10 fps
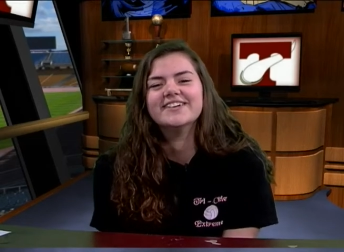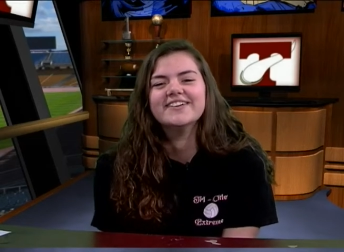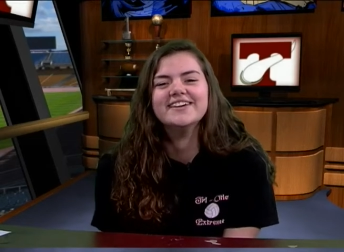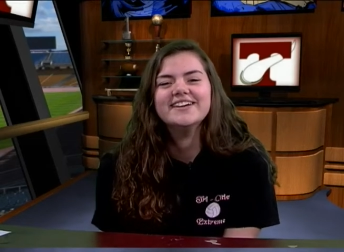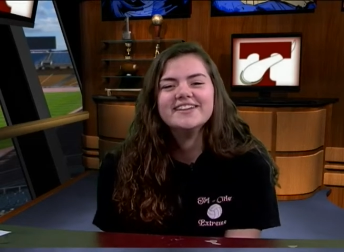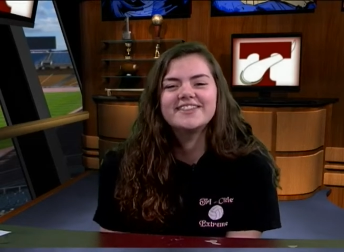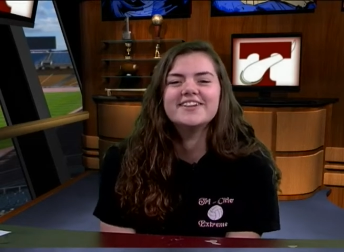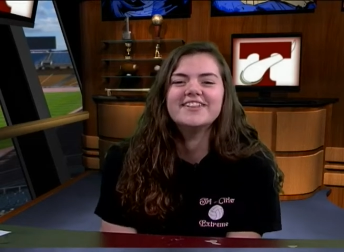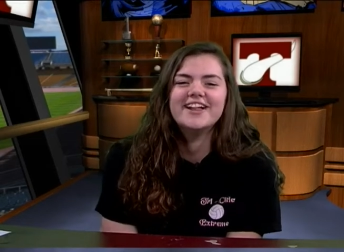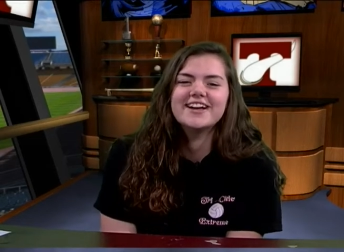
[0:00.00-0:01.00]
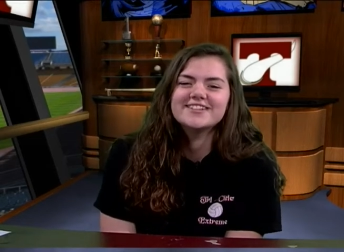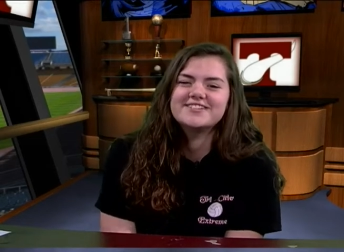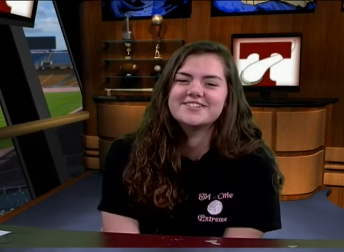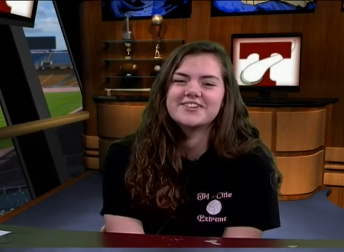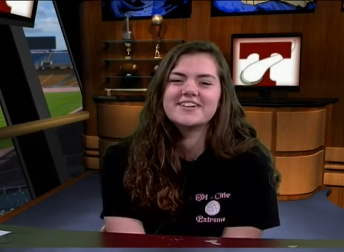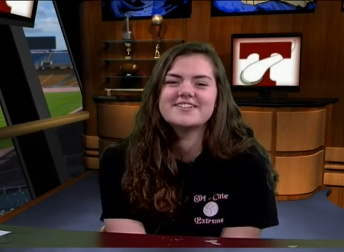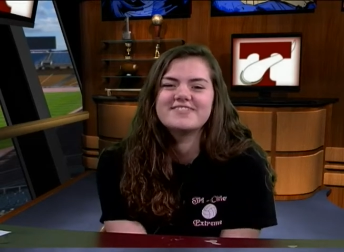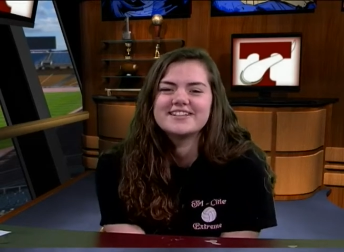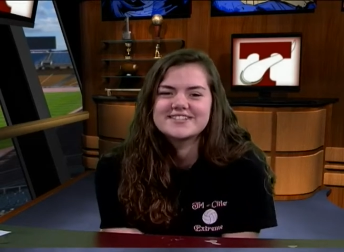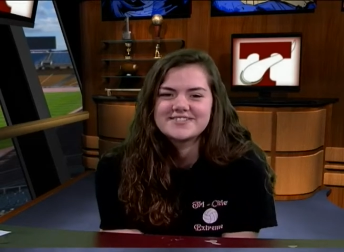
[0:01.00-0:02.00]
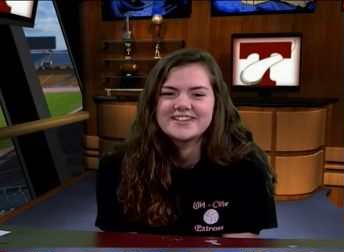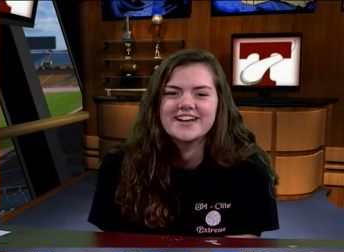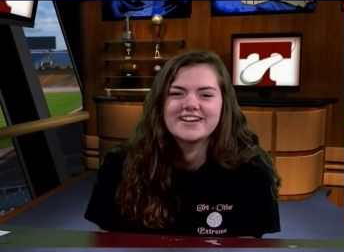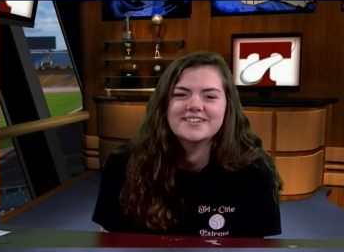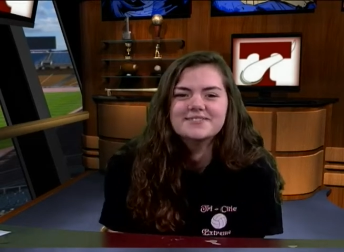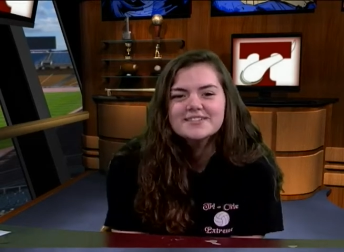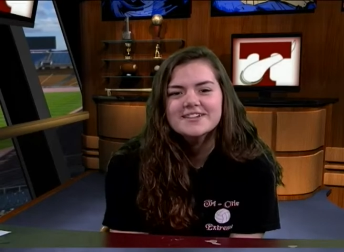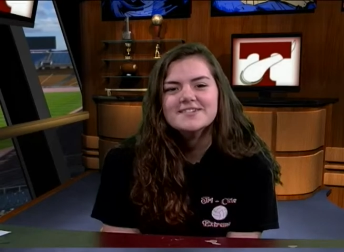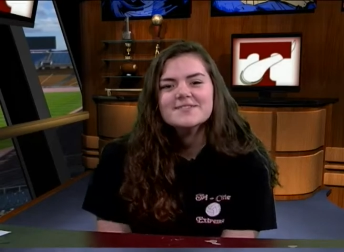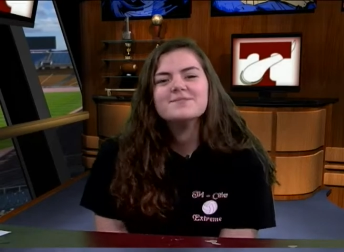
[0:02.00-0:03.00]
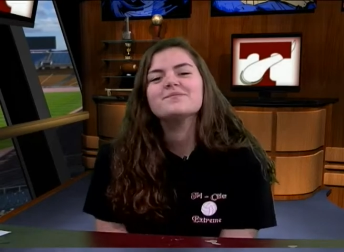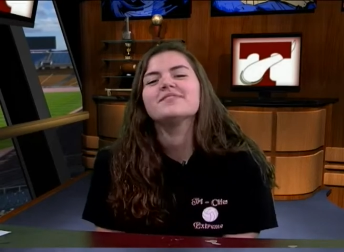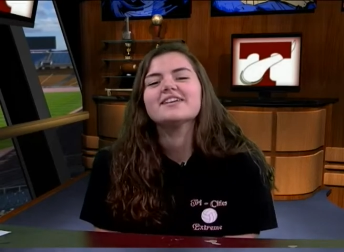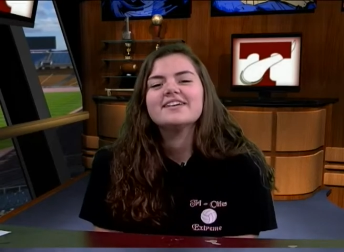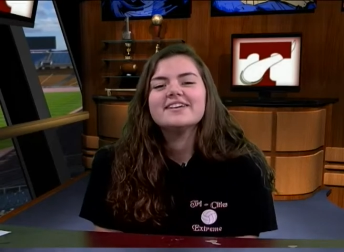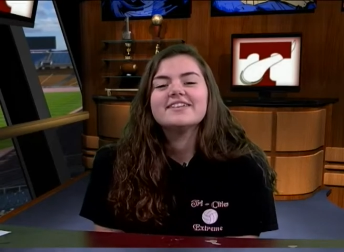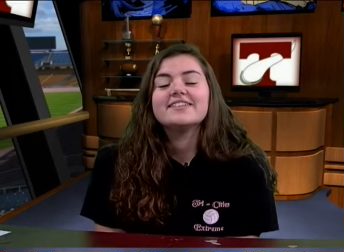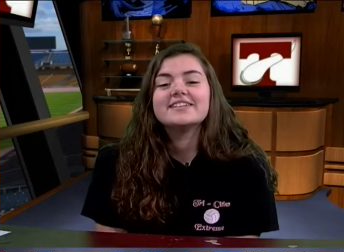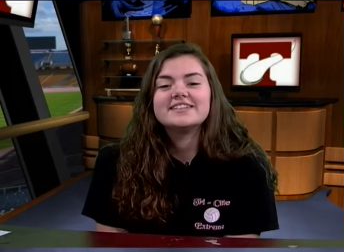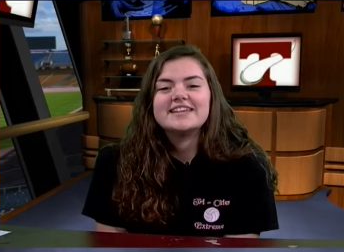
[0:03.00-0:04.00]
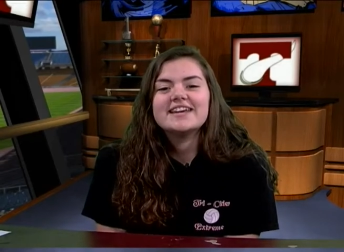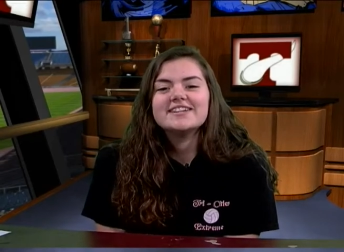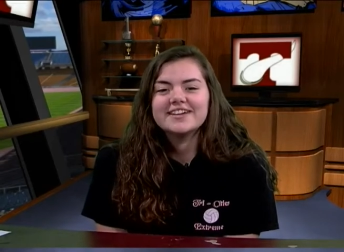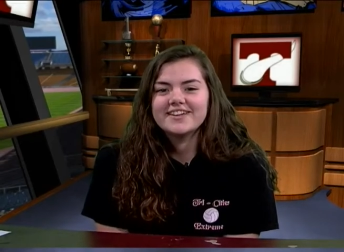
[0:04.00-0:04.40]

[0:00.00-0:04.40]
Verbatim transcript: the long story messed me up. The T.